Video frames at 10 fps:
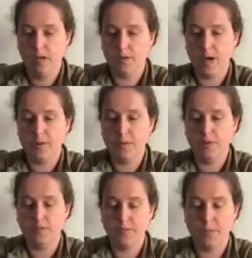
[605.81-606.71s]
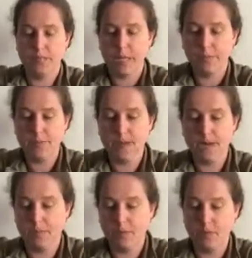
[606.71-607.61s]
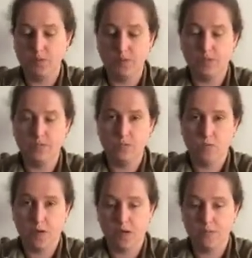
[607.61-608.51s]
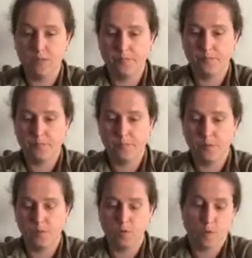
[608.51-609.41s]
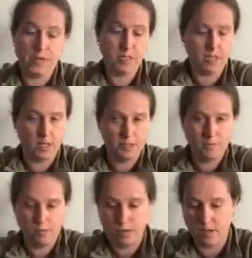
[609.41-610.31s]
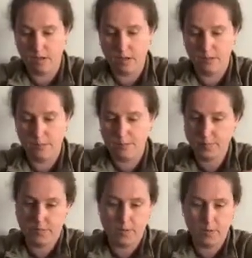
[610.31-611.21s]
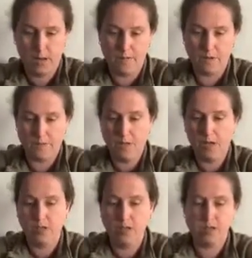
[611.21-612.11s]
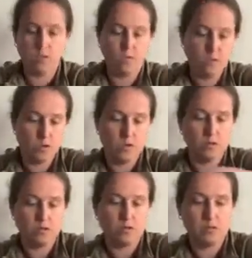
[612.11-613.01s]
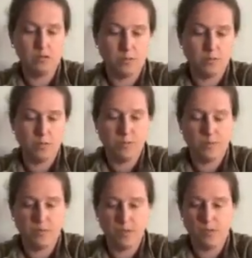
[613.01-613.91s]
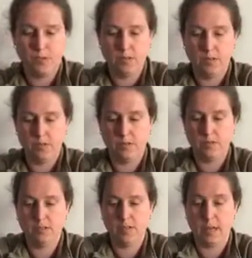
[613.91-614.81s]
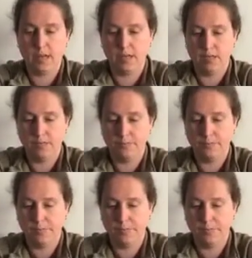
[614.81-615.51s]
Grab either from the top to bottom or left to right or right to left or up to whatever. Just don't peel diagonally.